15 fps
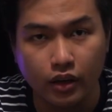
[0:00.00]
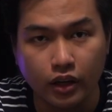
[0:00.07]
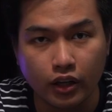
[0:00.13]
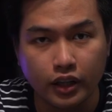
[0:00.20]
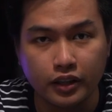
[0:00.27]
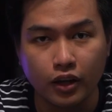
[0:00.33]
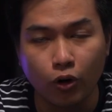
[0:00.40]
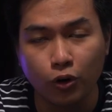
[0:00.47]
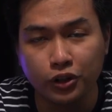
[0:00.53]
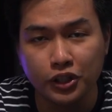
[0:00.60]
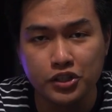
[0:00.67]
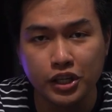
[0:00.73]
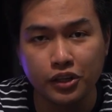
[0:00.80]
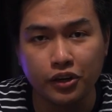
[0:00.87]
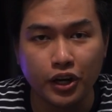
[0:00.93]
in the older
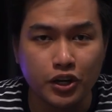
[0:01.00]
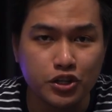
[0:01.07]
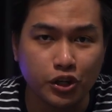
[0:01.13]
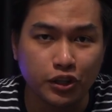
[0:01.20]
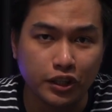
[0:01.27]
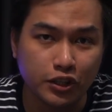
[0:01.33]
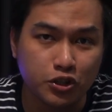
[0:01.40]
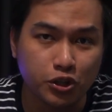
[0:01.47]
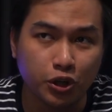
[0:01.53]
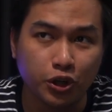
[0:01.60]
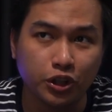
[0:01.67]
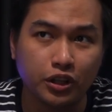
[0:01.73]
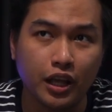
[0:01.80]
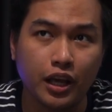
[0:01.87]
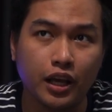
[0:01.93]
generation Legion,
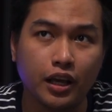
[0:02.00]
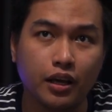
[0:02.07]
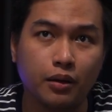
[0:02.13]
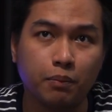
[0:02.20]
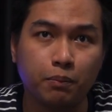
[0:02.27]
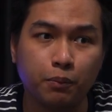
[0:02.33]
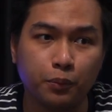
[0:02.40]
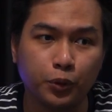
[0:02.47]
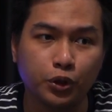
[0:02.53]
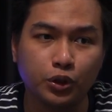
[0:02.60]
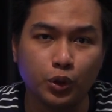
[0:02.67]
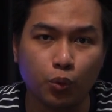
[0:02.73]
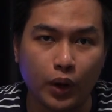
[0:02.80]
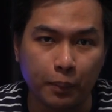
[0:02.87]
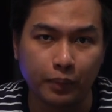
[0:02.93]
they put
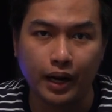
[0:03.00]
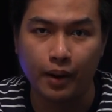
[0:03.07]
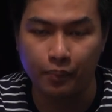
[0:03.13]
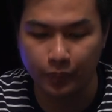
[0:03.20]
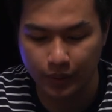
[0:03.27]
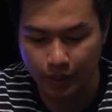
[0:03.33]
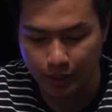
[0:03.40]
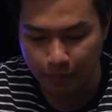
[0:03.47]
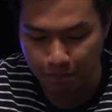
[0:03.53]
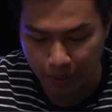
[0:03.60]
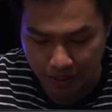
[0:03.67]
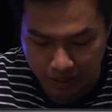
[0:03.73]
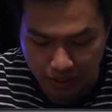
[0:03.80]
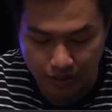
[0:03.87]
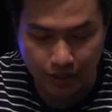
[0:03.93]
the webcam
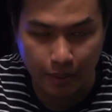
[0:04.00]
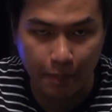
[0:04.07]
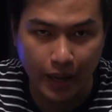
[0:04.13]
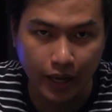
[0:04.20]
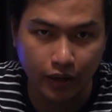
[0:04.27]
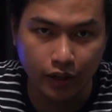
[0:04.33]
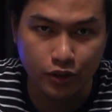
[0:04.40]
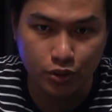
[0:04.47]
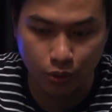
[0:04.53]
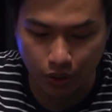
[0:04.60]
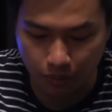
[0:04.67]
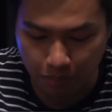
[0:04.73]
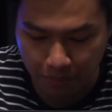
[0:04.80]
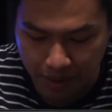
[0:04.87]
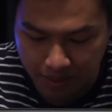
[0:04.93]
beneath the panel. So
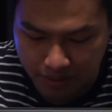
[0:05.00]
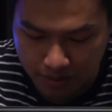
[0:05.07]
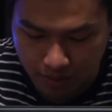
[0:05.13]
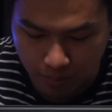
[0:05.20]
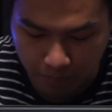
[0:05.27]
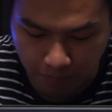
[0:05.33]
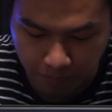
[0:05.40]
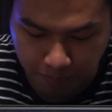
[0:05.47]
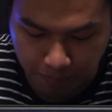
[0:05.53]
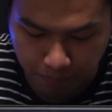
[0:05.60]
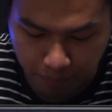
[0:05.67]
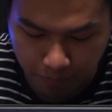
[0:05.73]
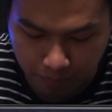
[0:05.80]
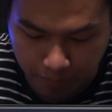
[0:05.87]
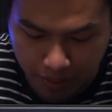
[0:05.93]
it makes the
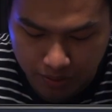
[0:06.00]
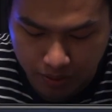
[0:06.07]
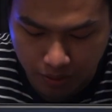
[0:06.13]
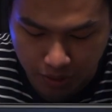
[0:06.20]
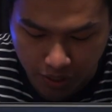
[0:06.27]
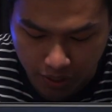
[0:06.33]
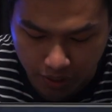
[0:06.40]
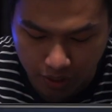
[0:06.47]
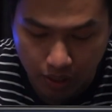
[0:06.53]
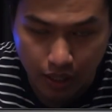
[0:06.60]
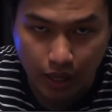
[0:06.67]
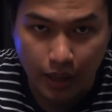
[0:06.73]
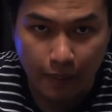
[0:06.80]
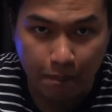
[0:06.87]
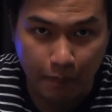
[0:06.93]
bezel here
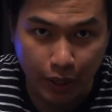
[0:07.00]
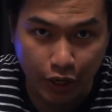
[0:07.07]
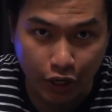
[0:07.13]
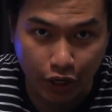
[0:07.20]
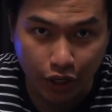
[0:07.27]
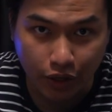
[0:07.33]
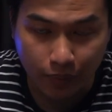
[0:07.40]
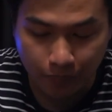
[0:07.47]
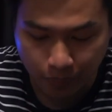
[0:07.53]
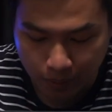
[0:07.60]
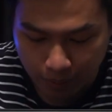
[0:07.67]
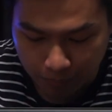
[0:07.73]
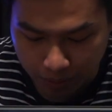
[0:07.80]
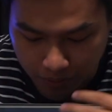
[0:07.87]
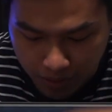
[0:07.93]
bigger.
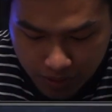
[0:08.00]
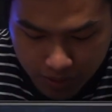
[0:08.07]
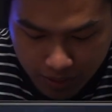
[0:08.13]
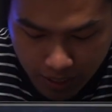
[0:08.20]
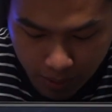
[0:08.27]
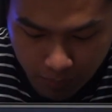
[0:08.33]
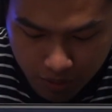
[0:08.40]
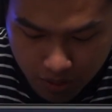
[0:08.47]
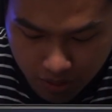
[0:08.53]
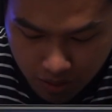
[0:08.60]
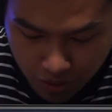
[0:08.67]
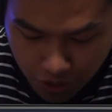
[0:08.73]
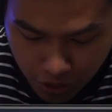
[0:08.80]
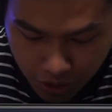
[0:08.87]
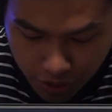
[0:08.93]
But this time it's
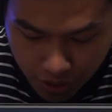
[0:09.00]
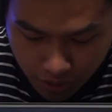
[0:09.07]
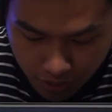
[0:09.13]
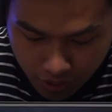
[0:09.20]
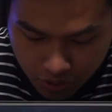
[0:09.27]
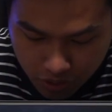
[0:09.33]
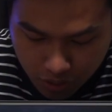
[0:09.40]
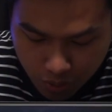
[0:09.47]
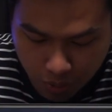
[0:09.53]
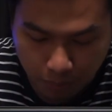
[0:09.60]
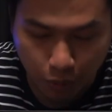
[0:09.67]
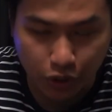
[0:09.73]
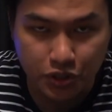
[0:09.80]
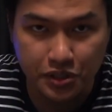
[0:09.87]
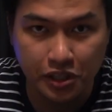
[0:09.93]
thinner, it just
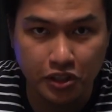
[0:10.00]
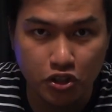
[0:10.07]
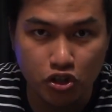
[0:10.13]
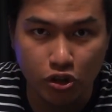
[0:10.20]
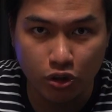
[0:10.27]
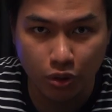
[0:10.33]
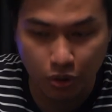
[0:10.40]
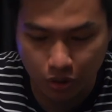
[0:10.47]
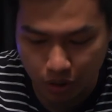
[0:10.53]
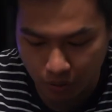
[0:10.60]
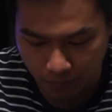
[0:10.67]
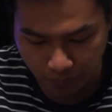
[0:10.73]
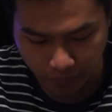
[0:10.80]
supports the Legion logo.